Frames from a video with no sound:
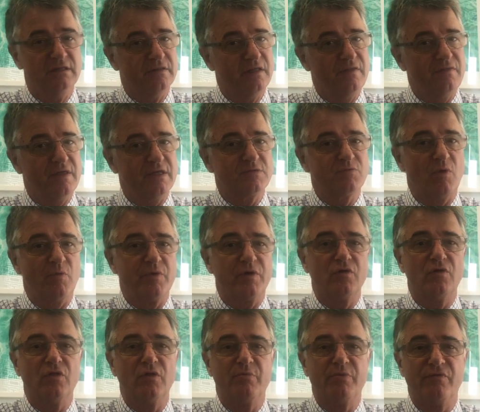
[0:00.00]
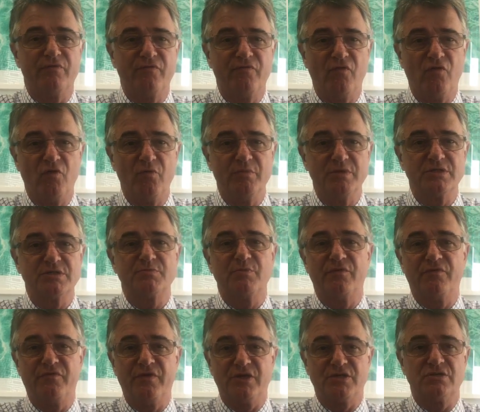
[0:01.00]
Then there's what we call the performance
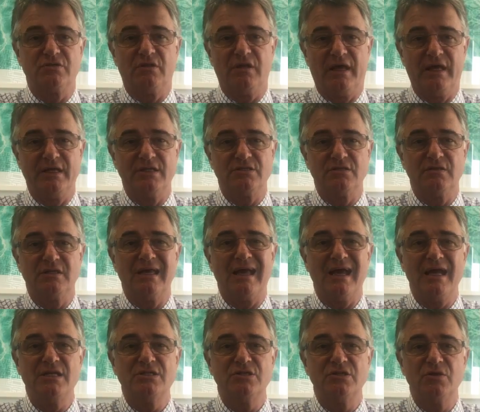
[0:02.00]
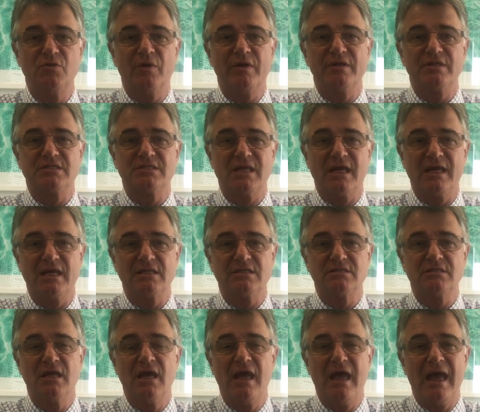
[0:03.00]
professional agent, the agent who
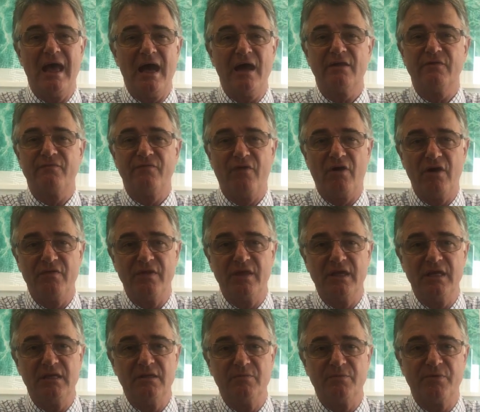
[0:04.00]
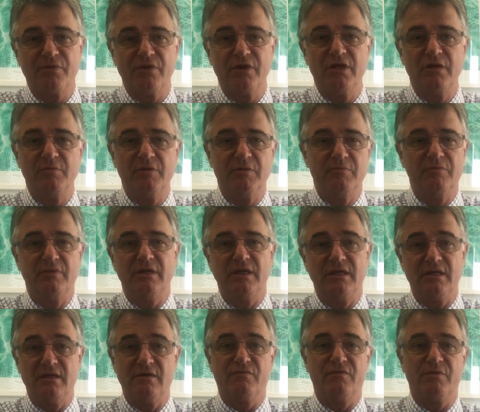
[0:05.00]
understands how to find the hidden premium
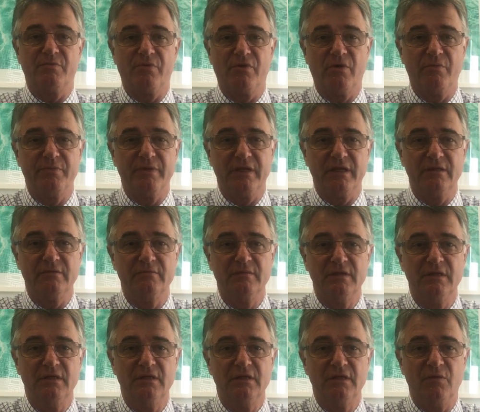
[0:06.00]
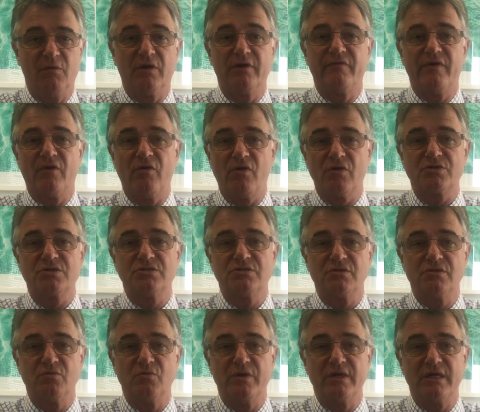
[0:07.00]
in every property. And one of our auctions
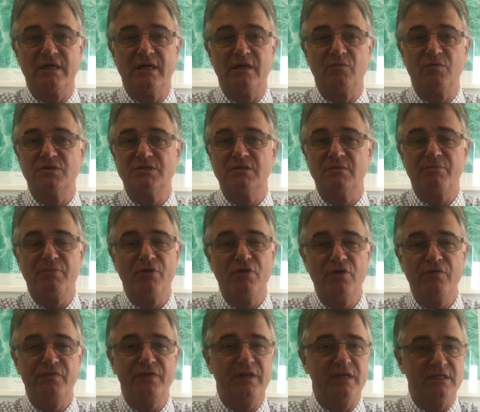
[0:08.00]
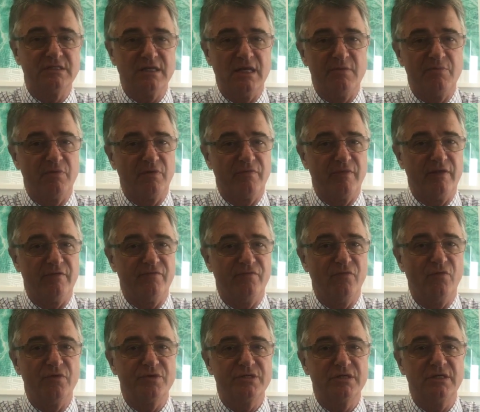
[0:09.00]
on the weekend was the perfect example of that,
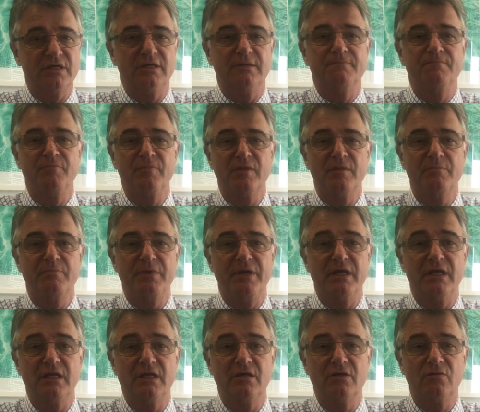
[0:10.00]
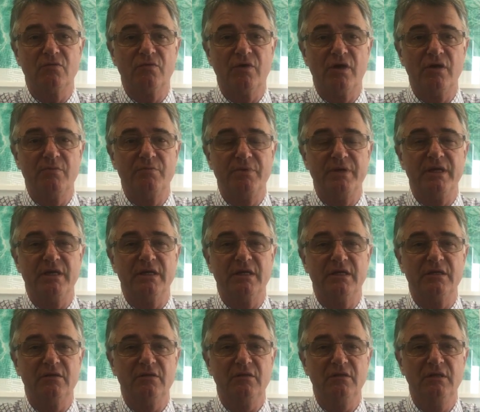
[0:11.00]
14 Beacon Hill Road, Beacon
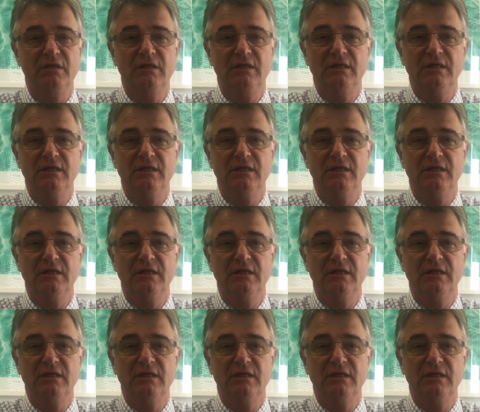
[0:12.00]
Hill.